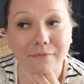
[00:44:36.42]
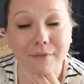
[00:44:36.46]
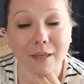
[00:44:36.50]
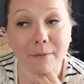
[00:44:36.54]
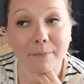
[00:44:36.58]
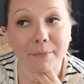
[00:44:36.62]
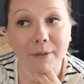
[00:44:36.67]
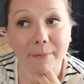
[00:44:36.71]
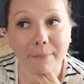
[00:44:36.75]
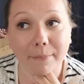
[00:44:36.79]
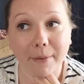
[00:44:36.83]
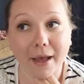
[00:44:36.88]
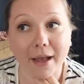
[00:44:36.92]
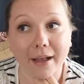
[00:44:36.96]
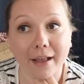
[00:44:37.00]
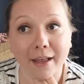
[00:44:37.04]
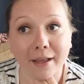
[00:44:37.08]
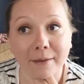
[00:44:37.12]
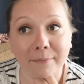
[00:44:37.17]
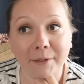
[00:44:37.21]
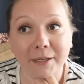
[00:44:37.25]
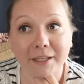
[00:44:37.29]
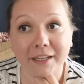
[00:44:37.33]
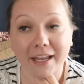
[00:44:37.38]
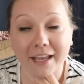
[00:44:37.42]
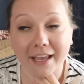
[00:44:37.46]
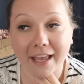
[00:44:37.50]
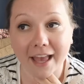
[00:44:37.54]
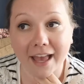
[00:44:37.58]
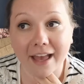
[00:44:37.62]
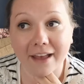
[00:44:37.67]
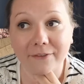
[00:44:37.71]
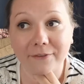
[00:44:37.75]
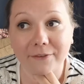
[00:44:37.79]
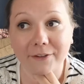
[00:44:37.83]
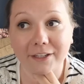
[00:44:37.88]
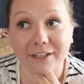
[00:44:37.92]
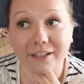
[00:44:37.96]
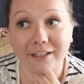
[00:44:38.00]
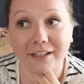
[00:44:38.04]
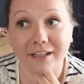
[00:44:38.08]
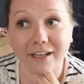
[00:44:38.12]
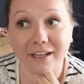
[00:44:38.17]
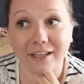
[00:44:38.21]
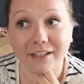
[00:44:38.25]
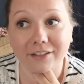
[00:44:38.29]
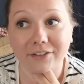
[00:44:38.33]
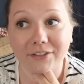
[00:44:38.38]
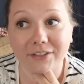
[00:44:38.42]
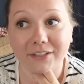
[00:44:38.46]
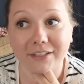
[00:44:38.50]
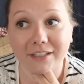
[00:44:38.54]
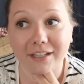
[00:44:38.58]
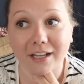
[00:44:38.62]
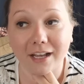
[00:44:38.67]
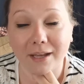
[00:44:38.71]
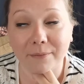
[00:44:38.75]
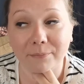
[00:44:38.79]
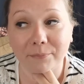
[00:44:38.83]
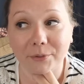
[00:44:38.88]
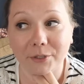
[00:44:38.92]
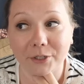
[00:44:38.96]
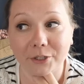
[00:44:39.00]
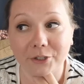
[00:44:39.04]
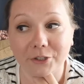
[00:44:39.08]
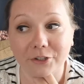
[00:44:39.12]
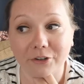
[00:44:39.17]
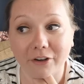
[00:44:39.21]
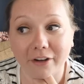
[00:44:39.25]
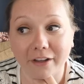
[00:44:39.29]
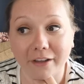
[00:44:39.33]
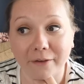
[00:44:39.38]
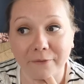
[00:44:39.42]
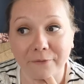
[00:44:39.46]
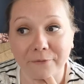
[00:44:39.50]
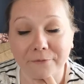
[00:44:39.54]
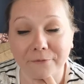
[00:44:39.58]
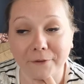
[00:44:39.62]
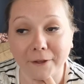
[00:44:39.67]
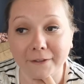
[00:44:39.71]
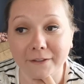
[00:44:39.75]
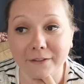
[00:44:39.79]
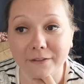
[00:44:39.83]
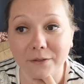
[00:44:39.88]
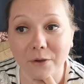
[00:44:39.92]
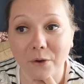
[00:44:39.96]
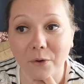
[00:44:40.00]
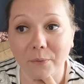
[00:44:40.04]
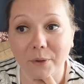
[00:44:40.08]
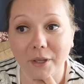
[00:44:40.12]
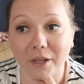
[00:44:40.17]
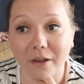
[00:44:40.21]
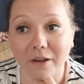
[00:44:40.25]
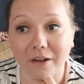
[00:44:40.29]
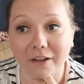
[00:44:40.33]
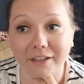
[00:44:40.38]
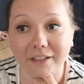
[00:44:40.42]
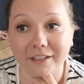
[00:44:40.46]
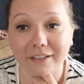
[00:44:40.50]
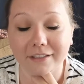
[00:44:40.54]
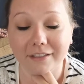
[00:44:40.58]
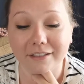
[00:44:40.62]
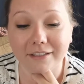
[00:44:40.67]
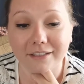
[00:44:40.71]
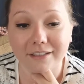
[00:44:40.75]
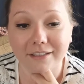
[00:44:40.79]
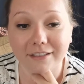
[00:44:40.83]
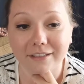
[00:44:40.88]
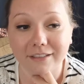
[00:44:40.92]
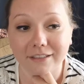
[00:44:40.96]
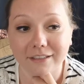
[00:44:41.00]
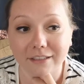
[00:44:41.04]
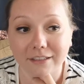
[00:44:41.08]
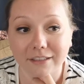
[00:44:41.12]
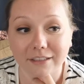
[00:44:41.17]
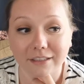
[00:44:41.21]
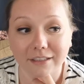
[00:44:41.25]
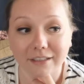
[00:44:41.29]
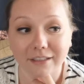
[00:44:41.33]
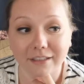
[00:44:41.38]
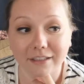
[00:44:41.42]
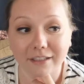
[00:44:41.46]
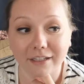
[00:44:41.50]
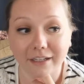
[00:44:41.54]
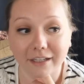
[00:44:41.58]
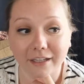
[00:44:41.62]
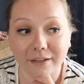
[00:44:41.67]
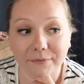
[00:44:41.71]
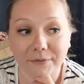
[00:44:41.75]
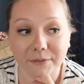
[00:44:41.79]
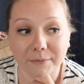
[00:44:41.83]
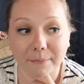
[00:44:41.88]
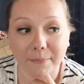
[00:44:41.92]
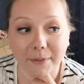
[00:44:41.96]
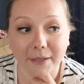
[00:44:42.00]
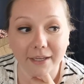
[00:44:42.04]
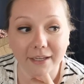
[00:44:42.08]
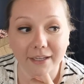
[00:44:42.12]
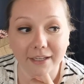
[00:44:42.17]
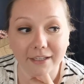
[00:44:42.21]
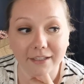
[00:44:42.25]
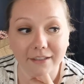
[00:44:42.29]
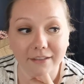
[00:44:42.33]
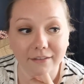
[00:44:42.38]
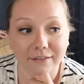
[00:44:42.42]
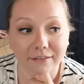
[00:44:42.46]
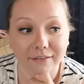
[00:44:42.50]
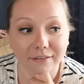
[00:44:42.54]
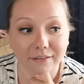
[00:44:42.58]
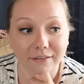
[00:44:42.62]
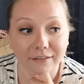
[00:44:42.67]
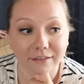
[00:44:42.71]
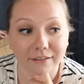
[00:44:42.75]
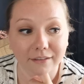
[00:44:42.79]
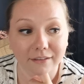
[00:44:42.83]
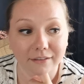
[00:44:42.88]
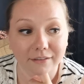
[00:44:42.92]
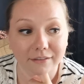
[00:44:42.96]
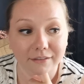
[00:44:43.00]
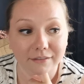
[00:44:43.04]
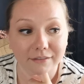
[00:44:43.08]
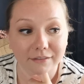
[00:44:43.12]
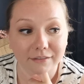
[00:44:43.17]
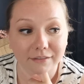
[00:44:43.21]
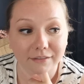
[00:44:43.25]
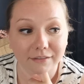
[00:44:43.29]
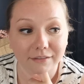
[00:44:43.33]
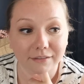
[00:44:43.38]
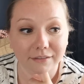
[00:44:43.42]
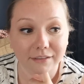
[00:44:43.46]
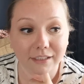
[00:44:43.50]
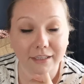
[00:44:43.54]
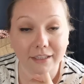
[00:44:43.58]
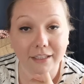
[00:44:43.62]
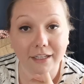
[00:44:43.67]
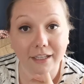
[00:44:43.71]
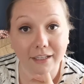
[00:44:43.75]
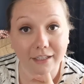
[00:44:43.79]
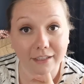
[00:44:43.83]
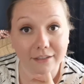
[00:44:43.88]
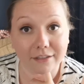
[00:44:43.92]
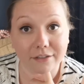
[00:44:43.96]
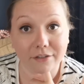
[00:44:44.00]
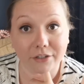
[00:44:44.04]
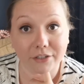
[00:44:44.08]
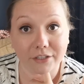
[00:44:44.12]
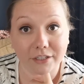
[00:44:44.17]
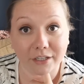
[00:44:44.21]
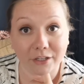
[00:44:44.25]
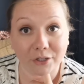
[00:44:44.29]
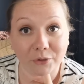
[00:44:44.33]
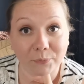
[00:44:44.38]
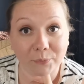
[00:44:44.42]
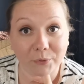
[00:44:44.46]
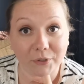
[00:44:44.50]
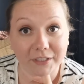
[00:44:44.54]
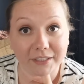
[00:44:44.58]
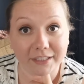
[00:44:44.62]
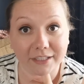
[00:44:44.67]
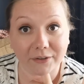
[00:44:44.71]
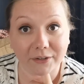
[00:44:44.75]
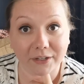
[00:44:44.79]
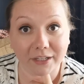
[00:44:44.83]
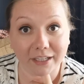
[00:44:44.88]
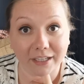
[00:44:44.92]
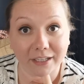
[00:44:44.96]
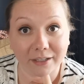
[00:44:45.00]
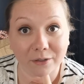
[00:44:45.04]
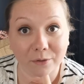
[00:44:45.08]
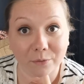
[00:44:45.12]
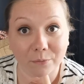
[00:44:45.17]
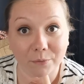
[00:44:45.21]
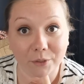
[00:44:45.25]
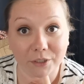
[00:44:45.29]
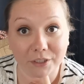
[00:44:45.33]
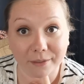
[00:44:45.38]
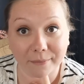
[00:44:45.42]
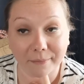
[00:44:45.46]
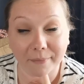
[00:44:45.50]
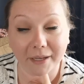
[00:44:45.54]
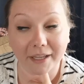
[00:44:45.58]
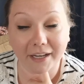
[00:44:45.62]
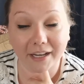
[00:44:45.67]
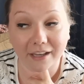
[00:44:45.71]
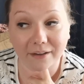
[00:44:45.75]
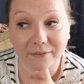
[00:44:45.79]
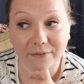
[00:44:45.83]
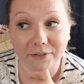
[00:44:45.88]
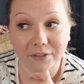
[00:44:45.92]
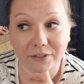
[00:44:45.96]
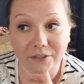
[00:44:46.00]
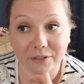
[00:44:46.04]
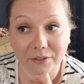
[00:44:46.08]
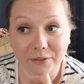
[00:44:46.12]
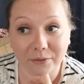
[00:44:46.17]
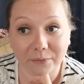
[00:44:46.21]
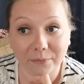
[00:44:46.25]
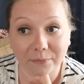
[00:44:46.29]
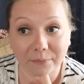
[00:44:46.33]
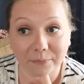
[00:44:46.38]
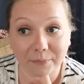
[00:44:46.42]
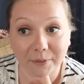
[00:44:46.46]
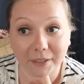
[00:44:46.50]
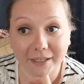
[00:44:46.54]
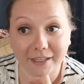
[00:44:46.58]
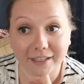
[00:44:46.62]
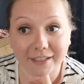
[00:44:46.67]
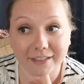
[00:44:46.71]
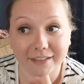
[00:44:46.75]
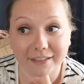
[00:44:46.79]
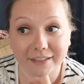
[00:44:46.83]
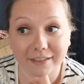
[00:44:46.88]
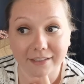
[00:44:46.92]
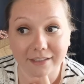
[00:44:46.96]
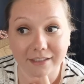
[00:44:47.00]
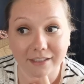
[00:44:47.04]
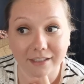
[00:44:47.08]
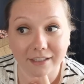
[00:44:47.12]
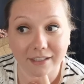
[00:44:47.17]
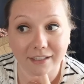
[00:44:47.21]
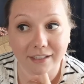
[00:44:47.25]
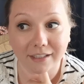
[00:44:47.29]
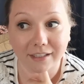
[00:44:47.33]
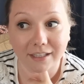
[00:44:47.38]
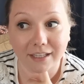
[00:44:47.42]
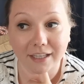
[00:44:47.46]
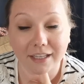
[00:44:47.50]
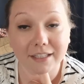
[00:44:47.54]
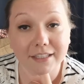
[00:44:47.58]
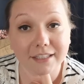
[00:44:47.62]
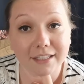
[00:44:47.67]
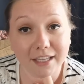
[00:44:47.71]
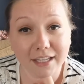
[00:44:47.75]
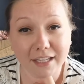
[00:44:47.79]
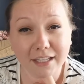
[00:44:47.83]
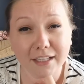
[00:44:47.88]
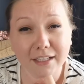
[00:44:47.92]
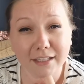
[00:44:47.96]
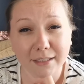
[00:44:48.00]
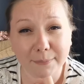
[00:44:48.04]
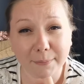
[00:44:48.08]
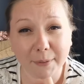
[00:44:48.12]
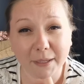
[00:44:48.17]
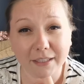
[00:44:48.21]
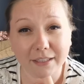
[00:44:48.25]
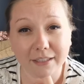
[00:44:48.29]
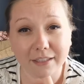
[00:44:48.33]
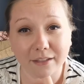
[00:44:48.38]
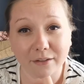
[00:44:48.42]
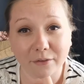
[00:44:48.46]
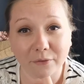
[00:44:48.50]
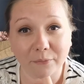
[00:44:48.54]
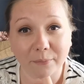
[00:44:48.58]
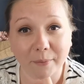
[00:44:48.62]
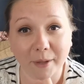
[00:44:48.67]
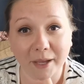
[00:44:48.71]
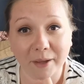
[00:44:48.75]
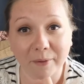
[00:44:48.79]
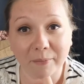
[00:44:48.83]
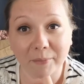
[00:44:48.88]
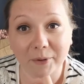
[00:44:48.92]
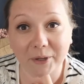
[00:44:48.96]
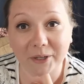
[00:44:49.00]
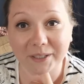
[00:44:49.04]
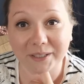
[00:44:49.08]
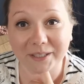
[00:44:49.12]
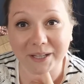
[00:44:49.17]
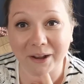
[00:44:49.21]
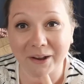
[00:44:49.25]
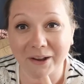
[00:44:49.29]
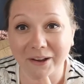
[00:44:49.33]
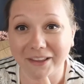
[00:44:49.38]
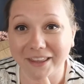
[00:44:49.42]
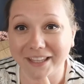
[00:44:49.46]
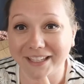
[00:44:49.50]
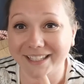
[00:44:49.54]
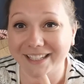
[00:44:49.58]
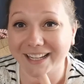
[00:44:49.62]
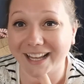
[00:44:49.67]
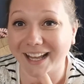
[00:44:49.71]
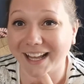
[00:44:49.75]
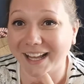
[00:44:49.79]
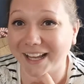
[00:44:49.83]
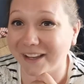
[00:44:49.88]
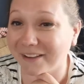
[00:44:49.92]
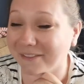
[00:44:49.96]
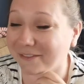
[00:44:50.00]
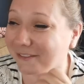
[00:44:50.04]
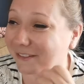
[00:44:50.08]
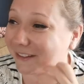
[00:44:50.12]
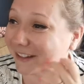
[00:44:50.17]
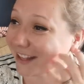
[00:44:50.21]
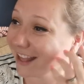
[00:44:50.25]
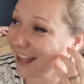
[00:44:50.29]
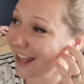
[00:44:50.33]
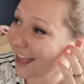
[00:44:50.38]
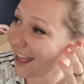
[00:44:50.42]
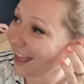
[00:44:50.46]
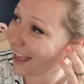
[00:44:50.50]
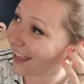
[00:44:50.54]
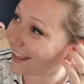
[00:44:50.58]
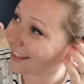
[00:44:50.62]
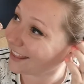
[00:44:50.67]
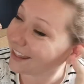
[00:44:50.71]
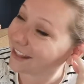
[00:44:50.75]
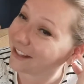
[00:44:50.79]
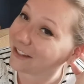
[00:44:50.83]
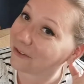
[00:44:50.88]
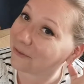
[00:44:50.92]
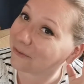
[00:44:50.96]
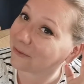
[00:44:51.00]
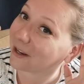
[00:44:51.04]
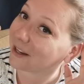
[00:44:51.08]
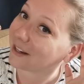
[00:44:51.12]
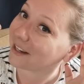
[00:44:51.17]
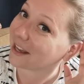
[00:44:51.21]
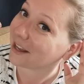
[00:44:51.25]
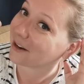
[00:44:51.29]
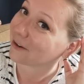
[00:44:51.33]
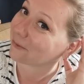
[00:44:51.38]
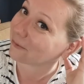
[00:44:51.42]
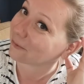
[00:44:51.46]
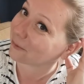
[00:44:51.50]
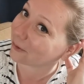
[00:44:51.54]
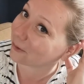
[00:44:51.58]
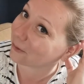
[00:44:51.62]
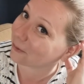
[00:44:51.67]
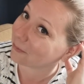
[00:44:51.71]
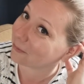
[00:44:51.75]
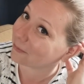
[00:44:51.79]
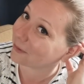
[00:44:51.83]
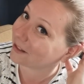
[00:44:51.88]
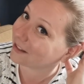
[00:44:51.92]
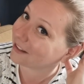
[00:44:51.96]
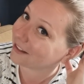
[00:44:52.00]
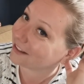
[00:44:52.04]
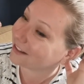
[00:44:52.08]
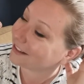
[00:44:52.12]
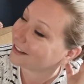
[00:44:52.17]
And by back, I mean I have it. I'm pretty sure I have funds owing on it that I have to pay. And then I can start taking books out again, which I might have to do because it's getting expensive buying books all the time. And then you run out of room.